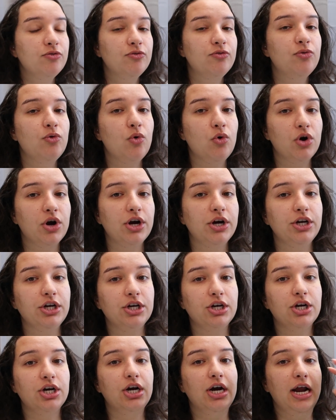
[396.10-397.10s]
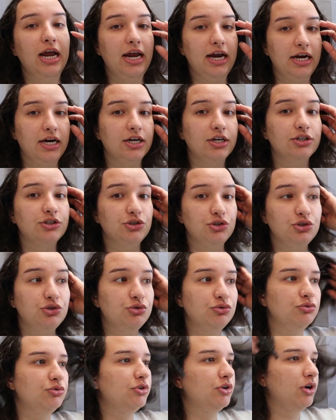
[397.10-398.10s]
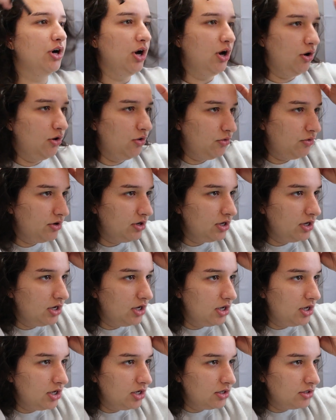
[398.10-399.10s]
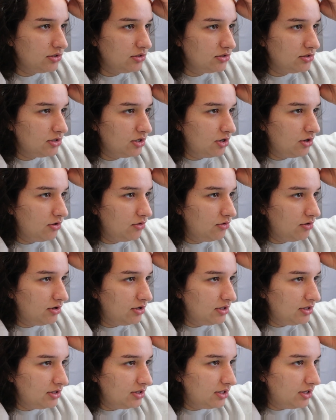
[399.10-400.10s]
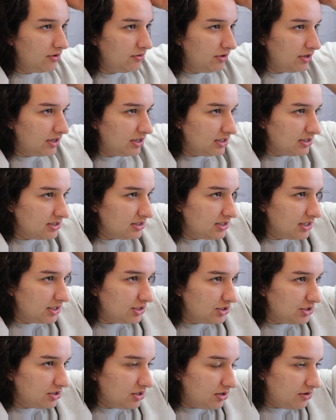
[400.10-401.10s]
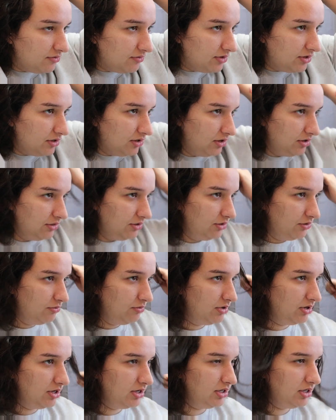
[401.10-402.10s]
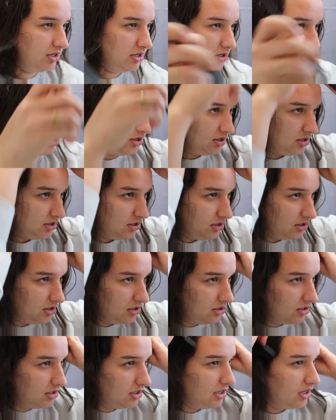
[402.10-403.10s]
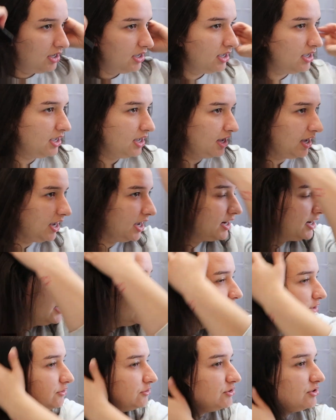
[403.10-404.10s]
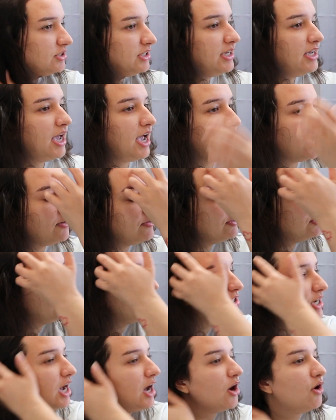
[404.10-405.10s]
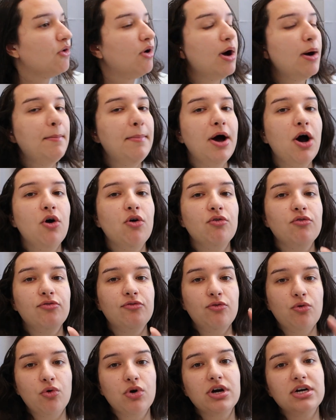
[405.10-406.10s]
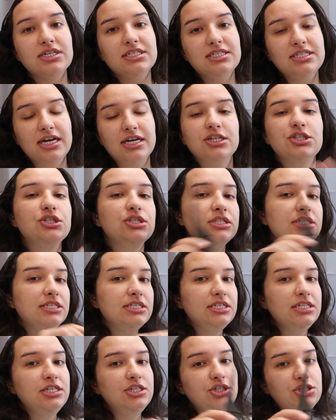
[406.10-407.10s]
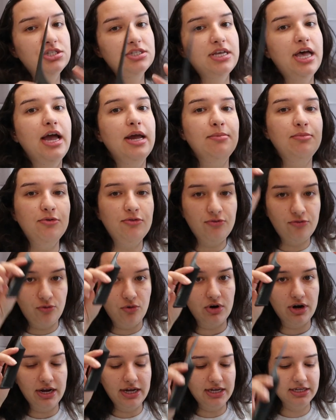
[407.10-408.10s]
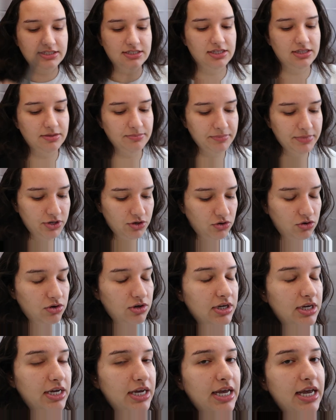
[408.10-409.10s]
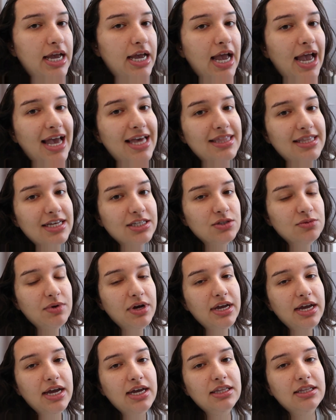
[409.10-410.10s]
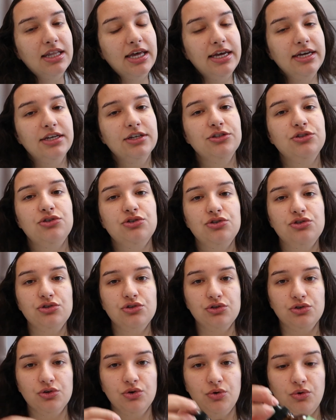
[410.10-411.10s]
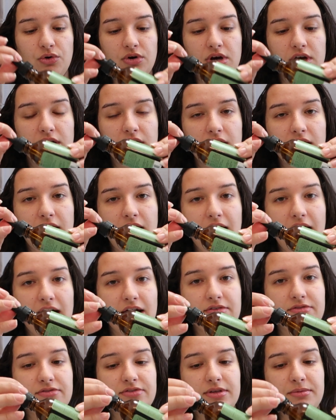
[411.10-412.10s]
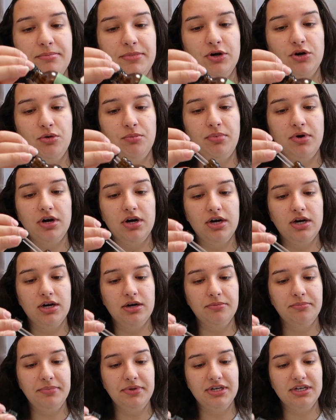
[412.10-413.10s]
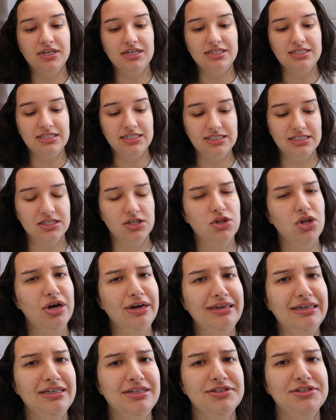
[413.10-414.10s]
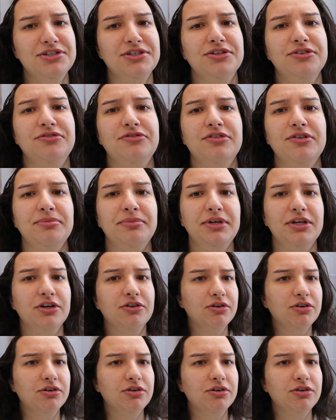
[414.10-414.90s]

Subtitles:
for your hair to grow. So then we're gonna section off another one. And I usually average out about 4 sections each side before I get to the middle. And that's why I like to have the middle part, because it's a lot easier for me to